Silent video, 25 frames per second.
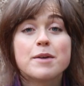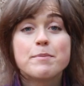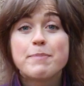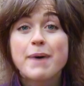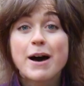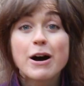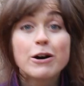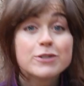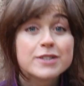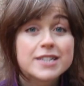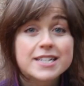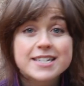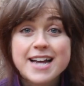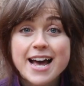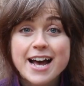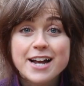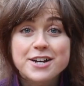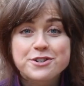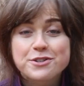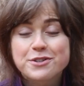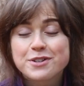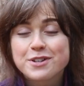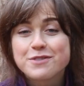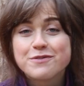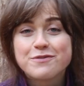about the
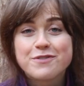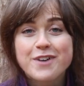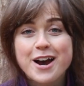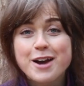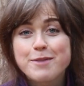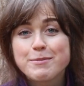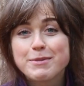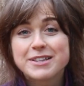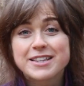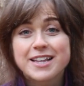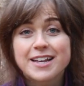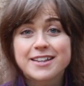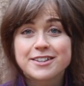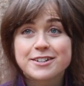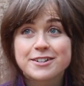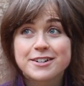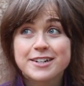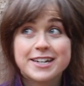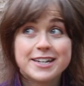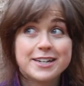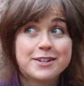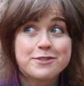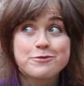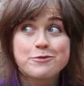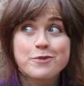natural environment that they're
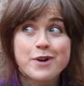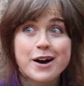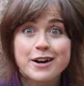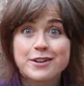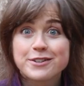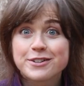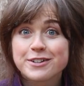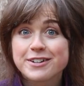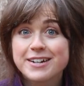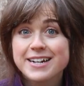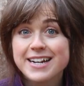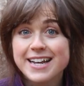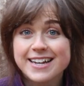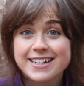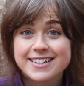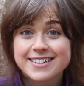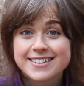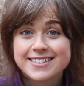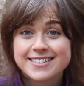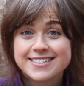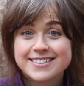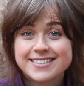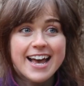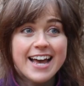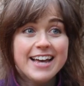in while they're in it.
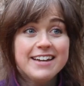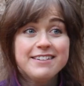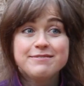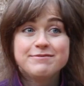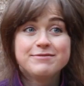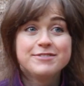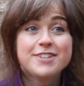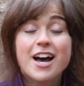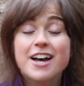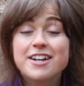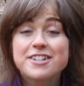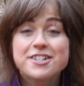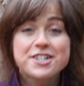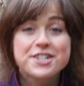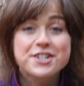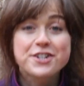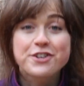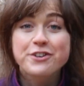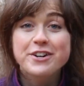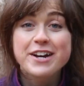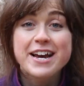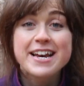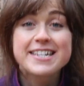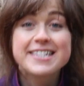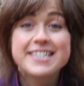And not just
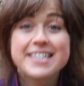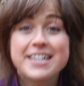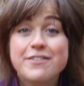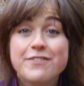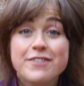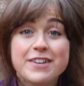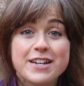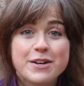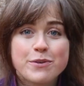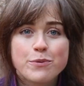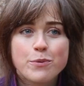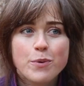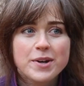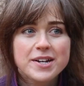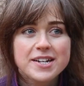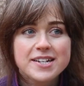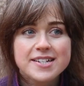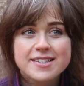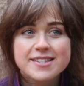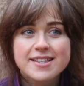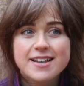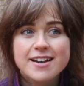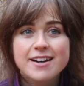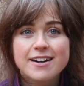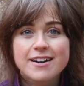creativity, what
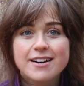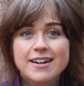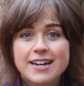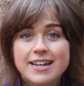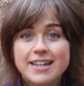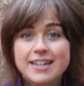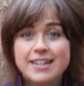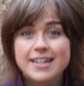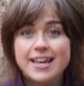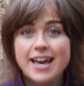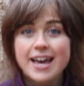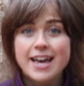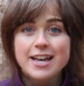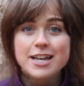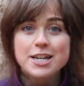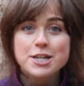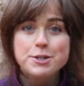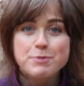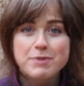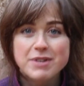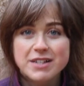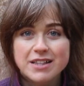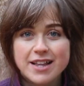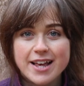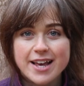is their
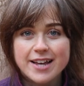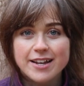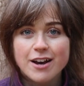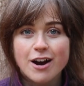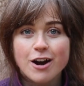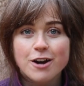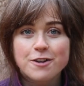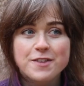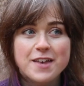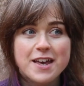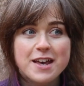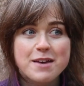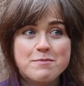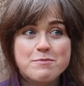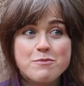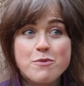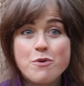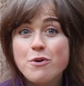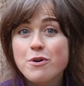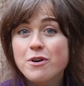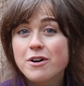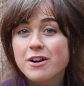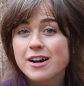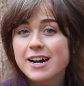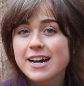engagement like? Are they
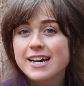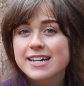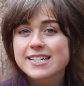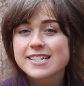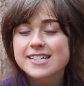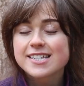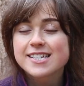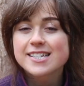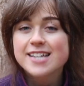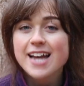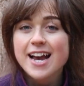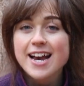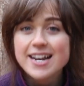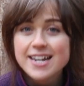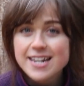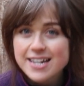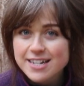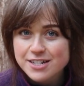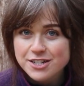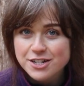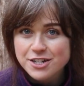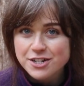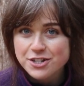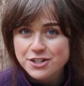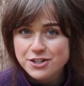more
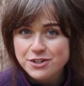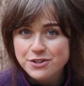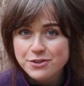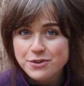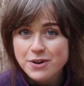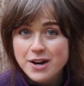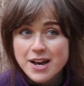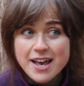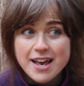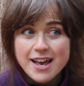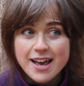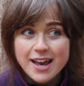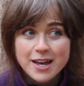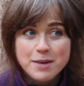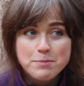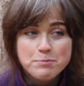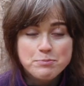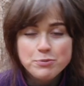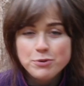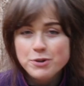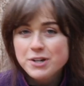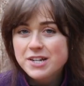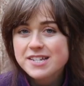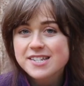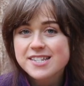excited to do a
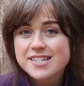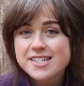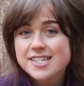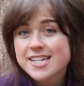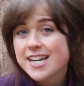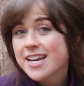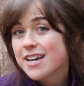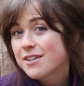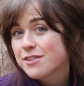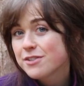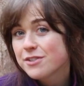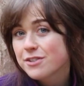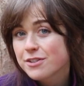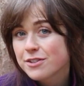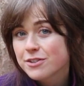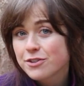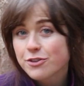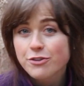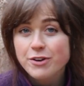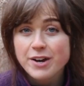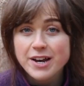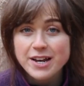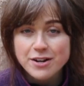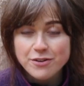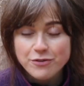pretty standard
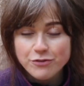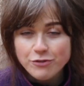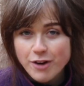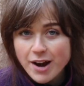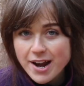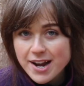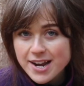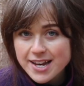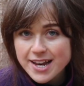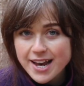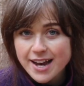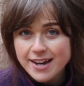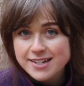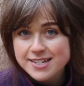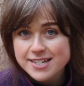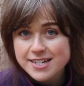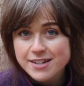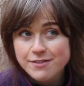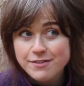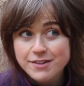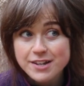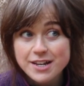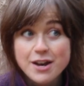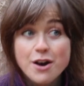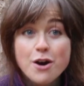creative writing
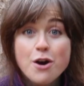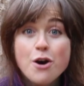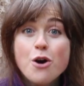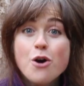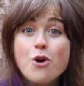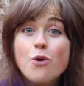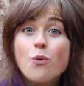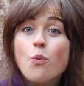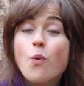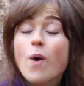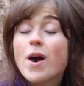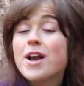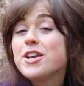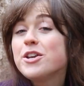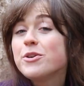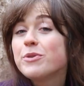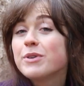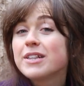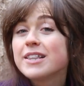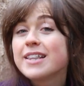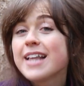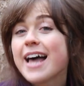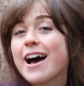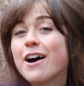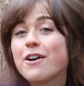activity when you
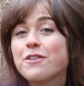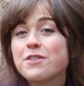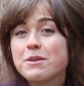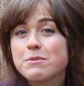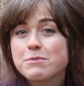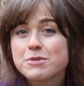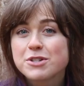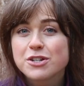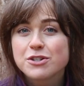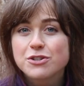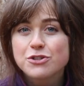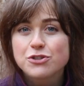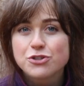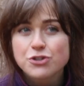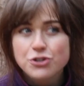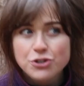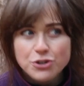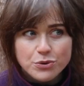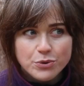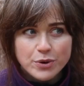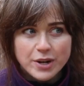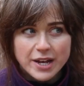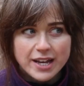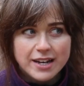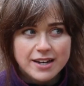allow them to
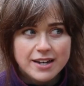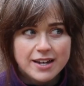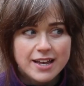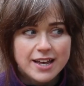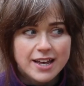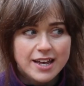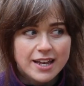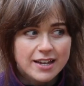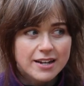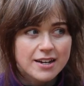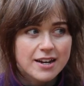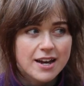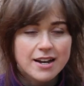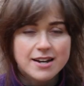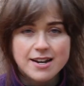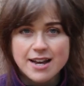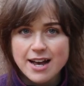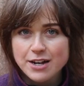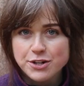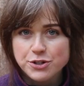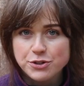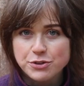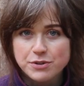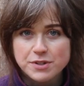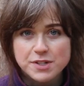do it in a
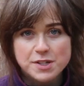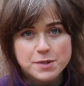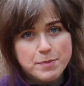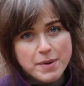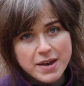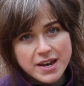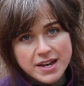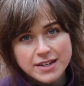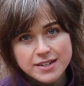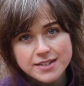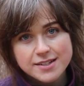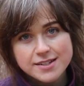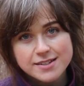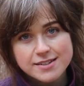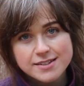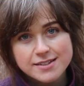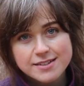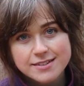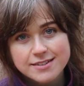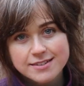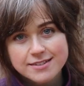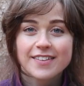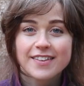natural space?